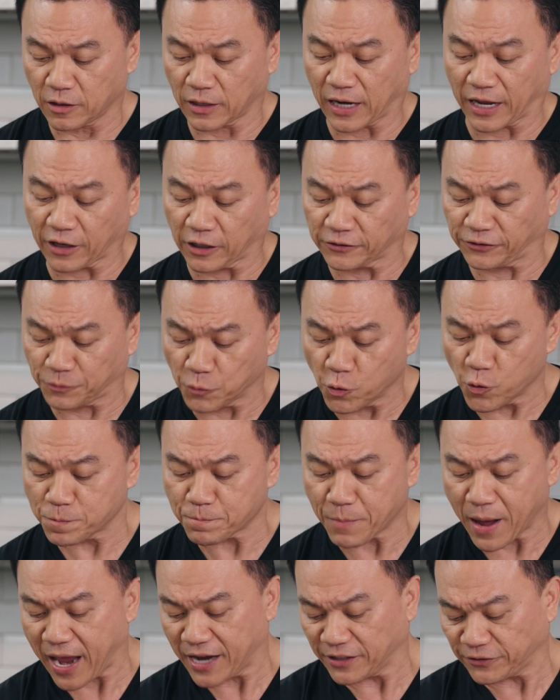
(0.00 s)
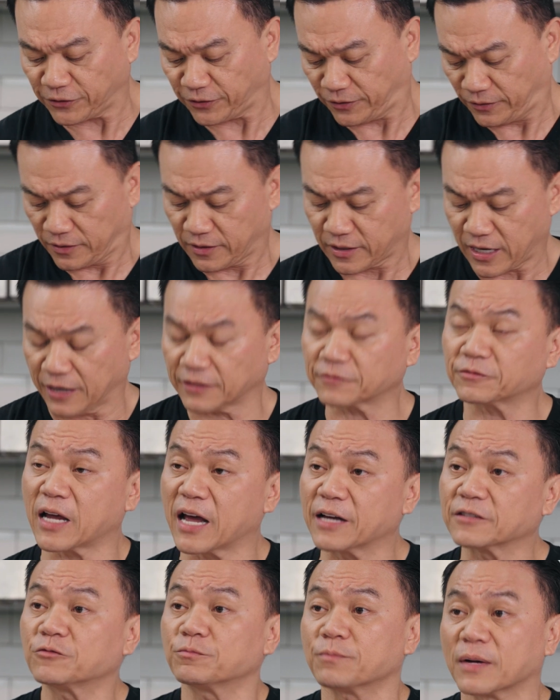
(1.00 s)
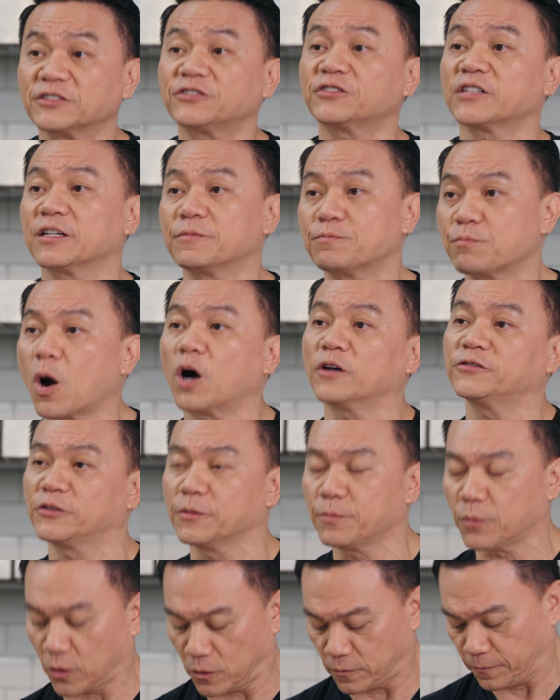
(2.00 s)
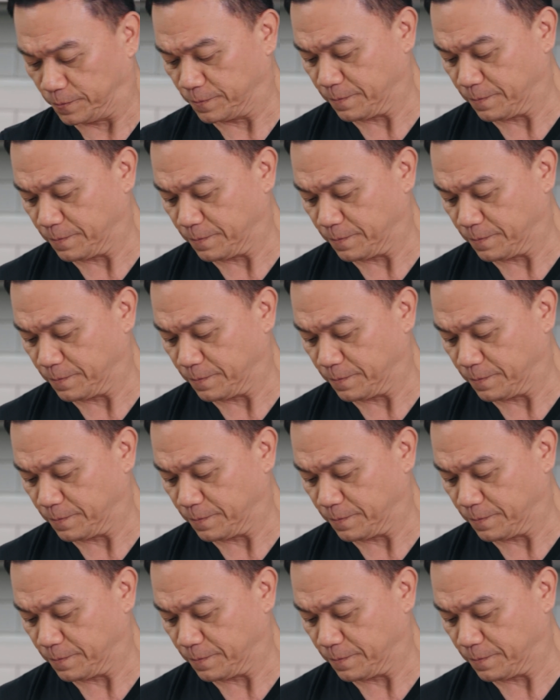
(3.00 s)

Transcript: like a smooth paste, as much as possible.